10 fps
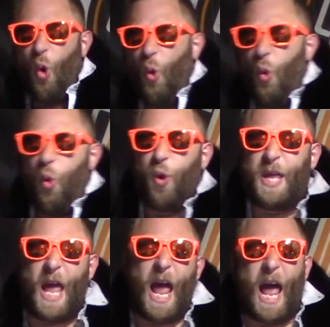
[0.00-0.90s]
Oh
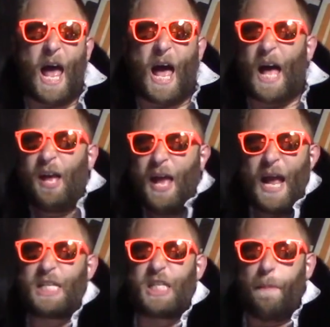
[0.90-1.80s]
yeah,
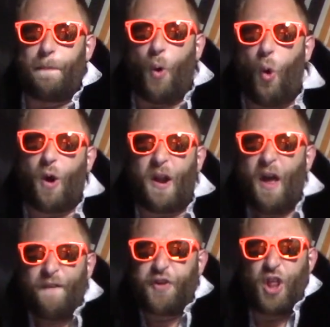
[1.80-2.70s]
it's support
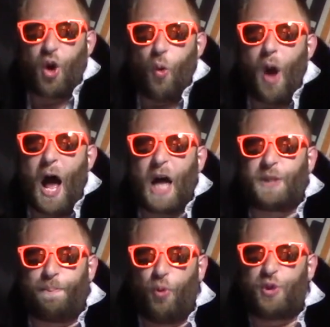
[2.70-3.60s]
for the
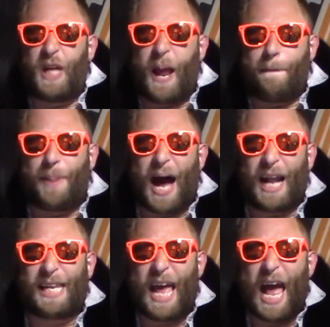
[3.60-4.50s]
Garage Boozing
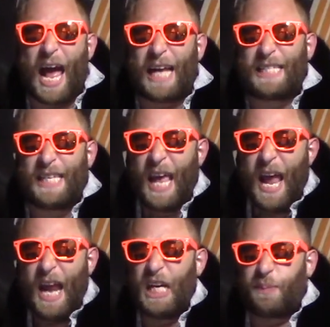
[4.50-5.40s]
Podcast.
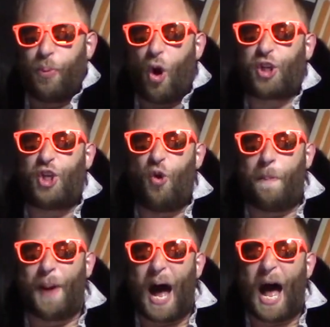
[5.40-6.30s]
It is brought to you
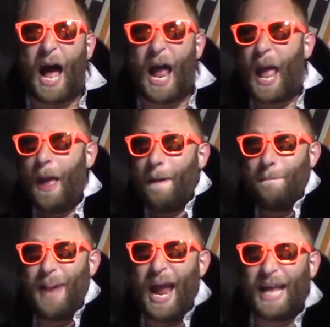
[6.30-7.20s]
by
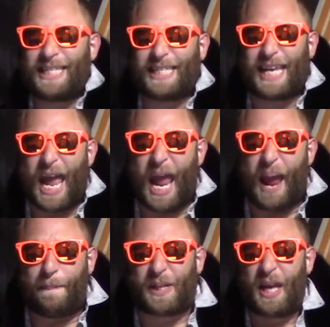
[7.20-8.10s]

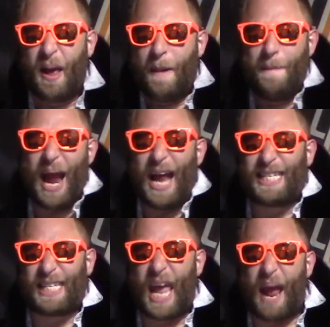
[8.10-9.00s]
Manscaped.
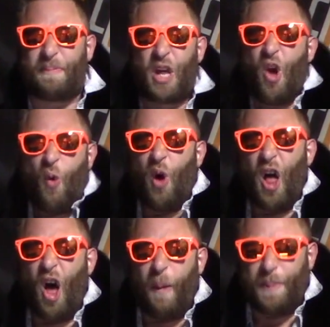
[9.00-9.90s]
Manscaped will
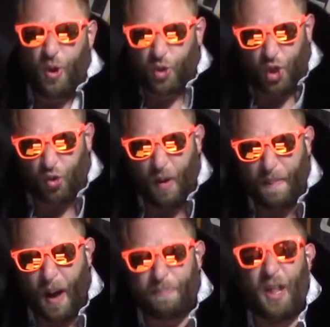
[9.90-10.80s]
help you
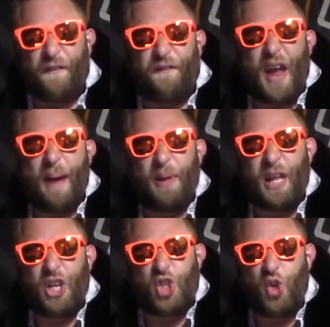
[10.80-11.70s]
trim up the
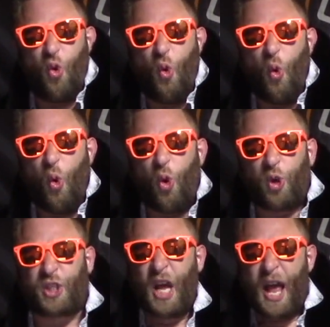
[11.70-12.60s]
family
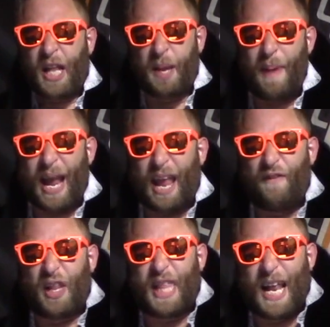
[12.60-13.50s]
jewels to make
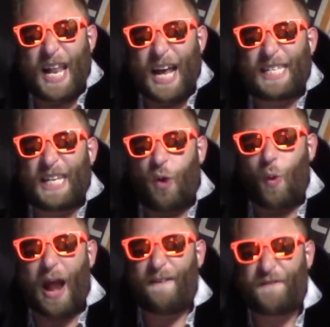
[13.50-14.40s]
everything nice and
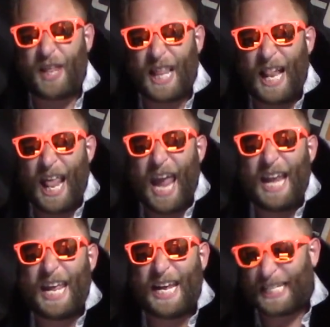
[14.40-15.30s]
right for the
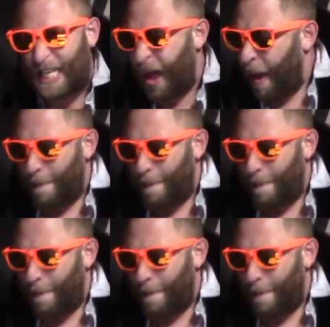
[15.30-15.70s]
ladies.